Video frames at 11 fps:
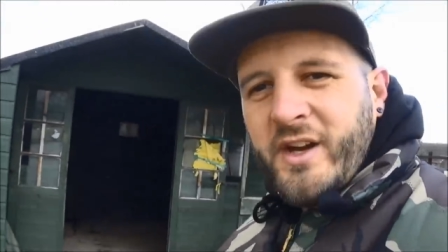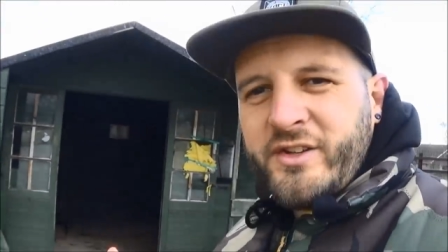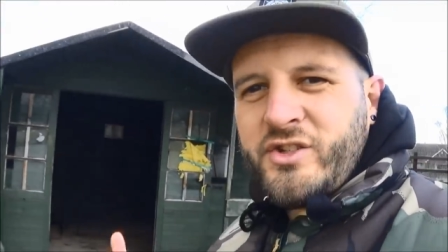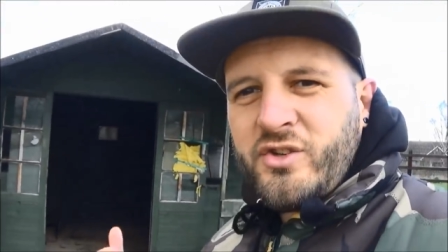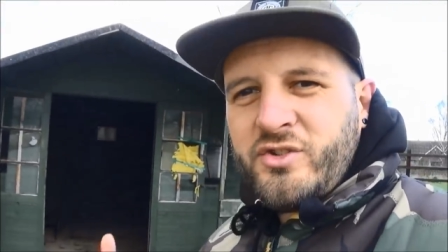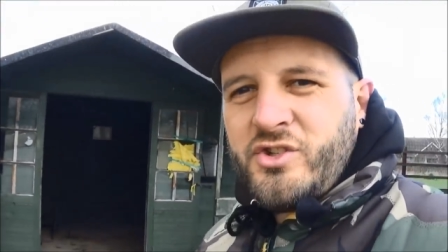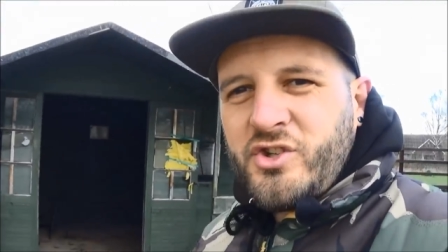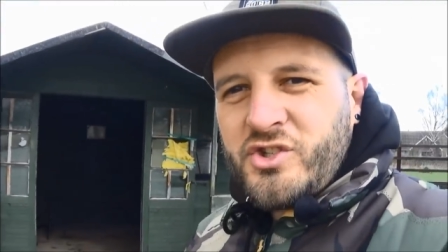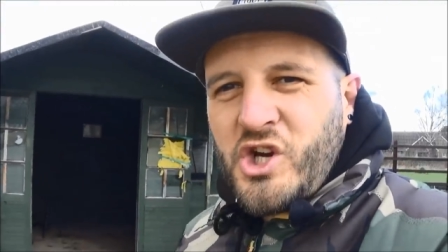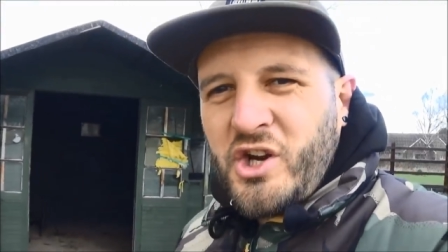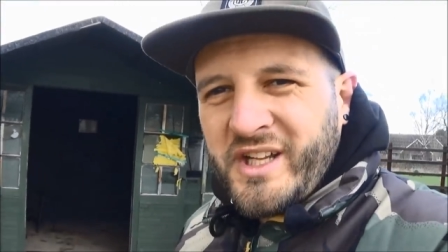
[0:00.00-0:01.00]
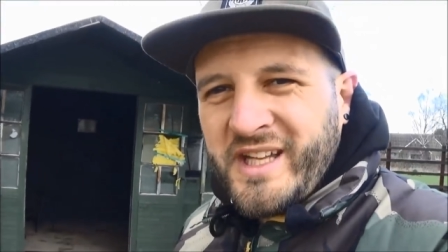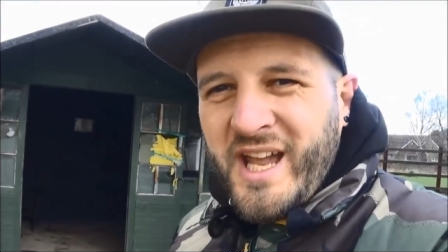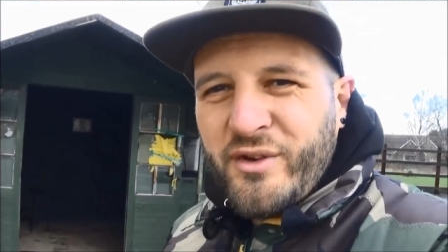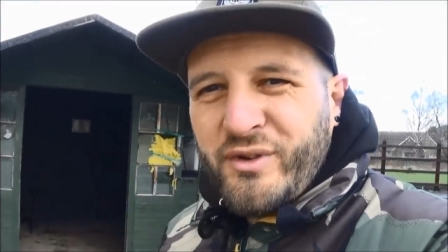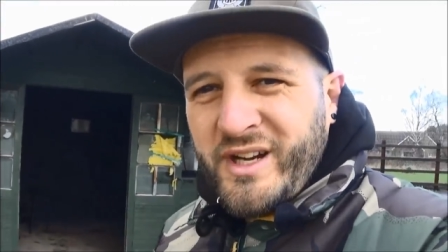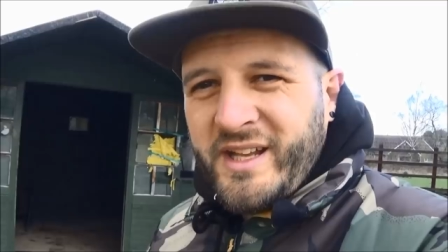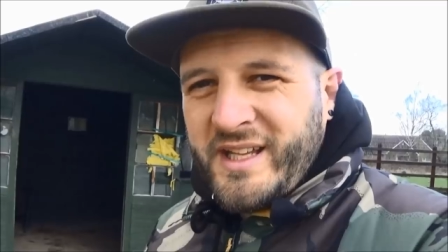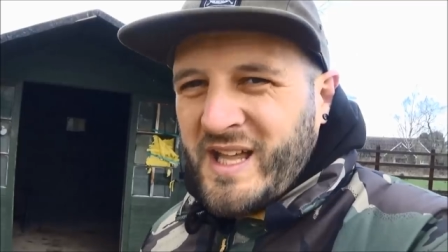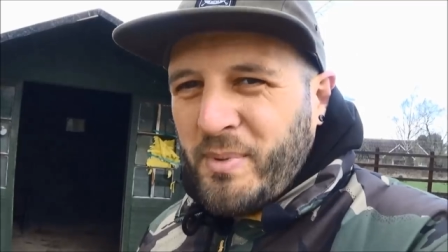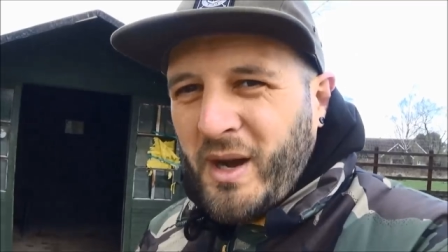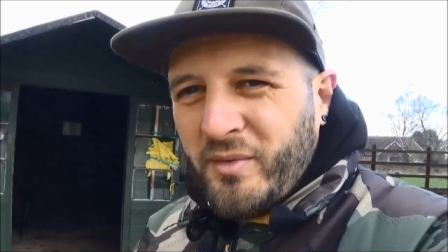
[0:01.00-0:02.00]
it's good to just chuck the gear in it,
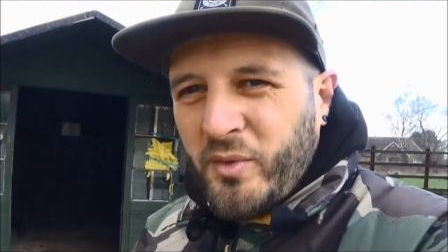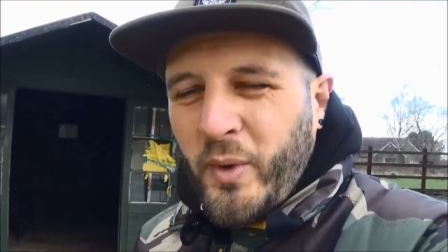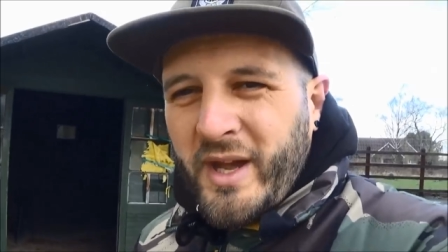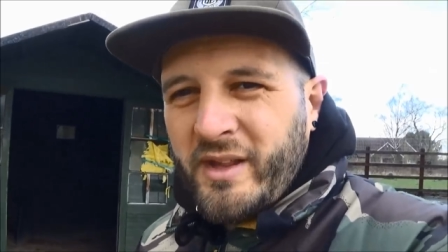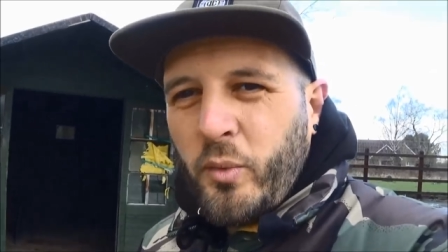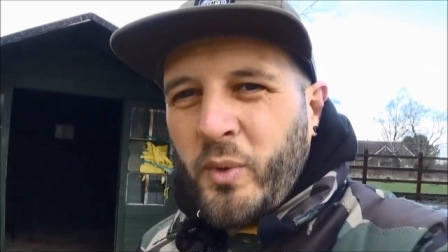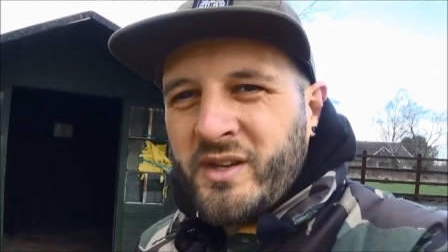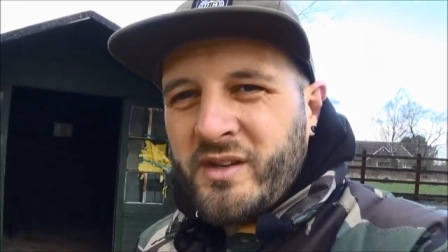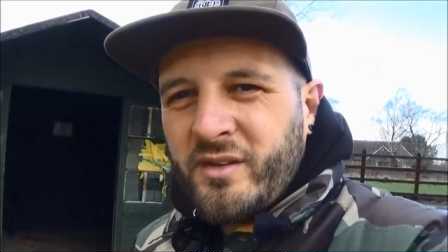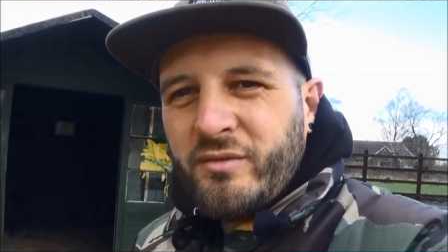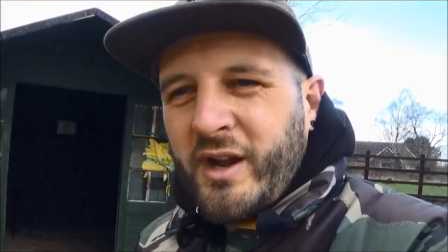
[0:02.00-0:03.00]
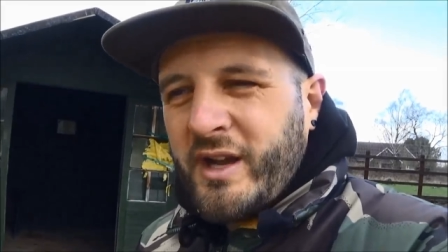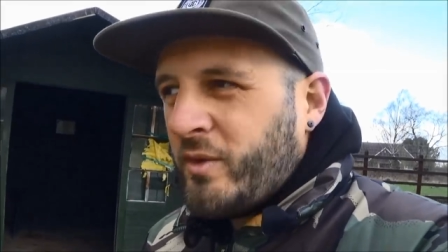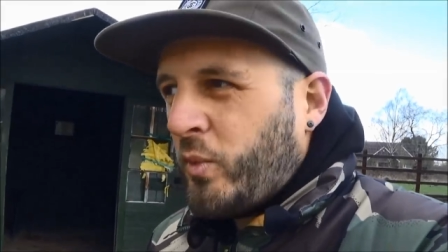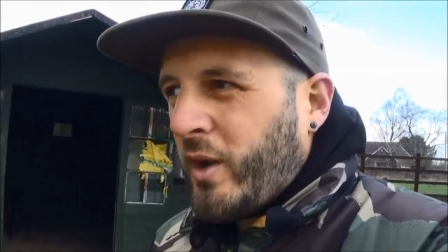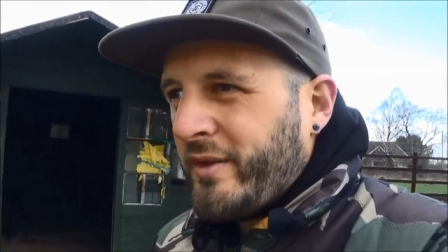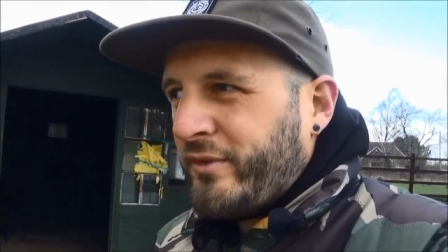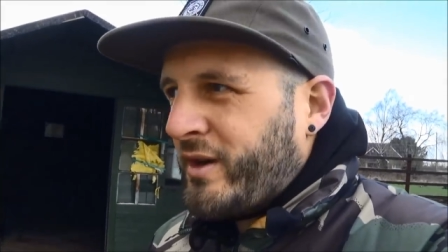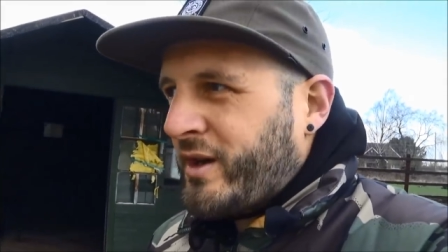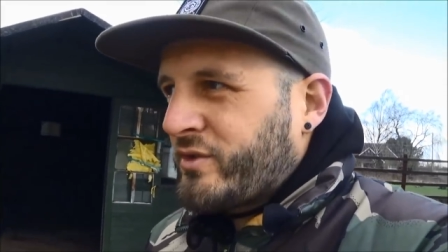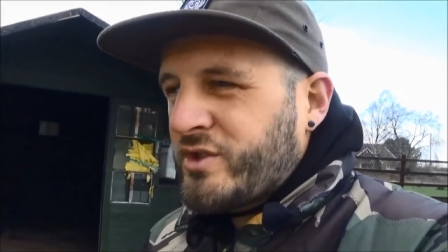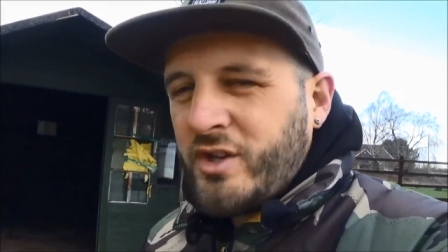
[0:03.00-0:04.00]
keep it out of the way of the wind and the rain and whatever else.